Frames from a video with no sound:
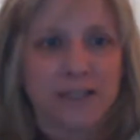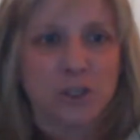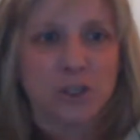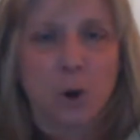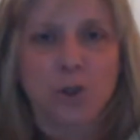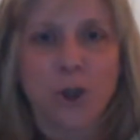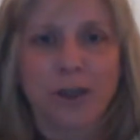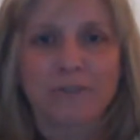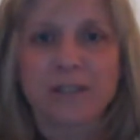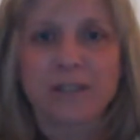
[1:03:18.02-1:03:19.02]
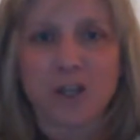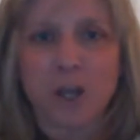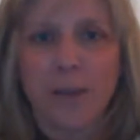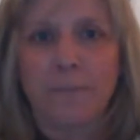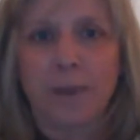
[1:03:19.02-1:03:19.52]
you have to, as
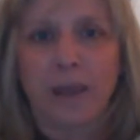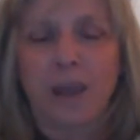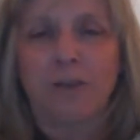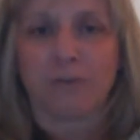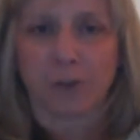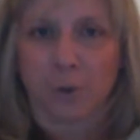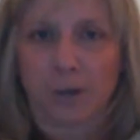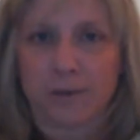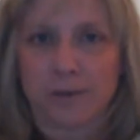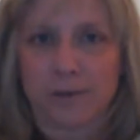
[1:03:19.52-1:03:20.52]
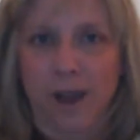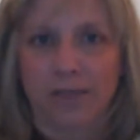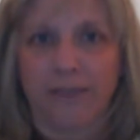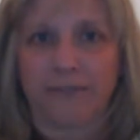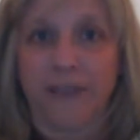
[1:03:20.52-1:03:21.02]
host, you have such a big
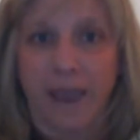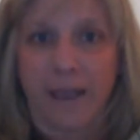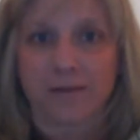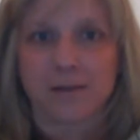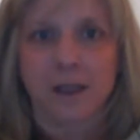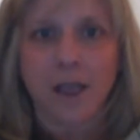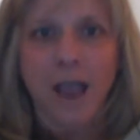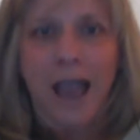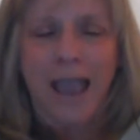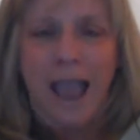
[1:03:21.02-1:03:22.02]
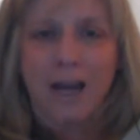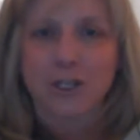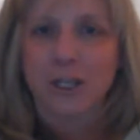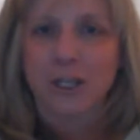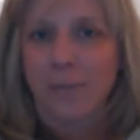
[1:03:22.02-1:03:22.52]
influence on the fans.
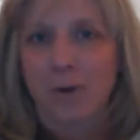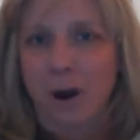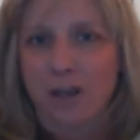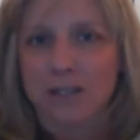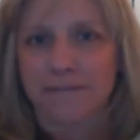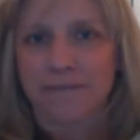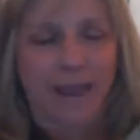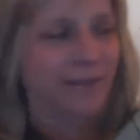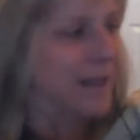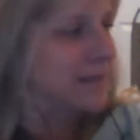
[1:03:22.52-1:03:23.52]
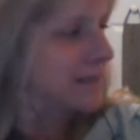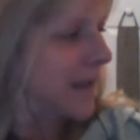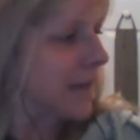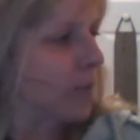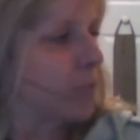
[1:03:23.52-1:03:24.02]
I actually came across a
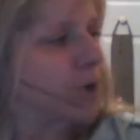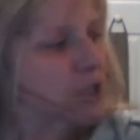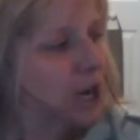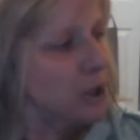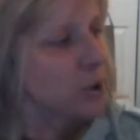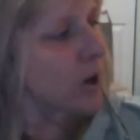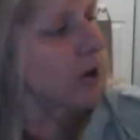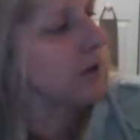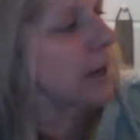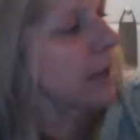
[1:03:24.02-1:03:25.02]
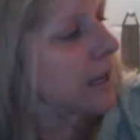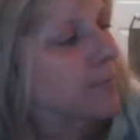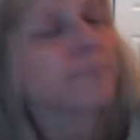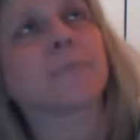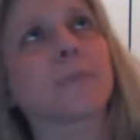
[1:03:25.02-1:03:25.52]
fan last night, and I wish I
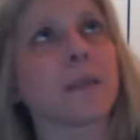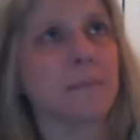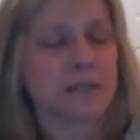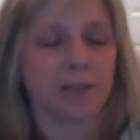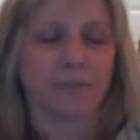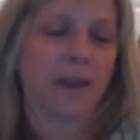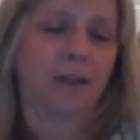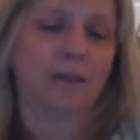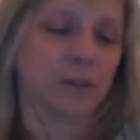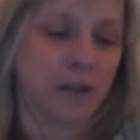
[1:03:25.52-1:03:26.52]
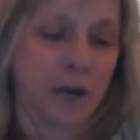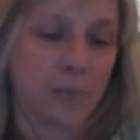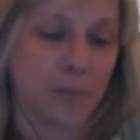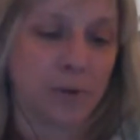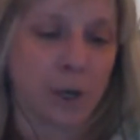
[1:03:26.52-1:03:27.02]
knew her name. Let me see if
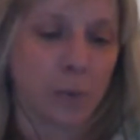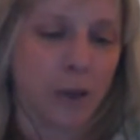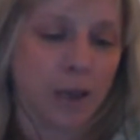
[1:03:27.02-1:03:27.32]
I can look it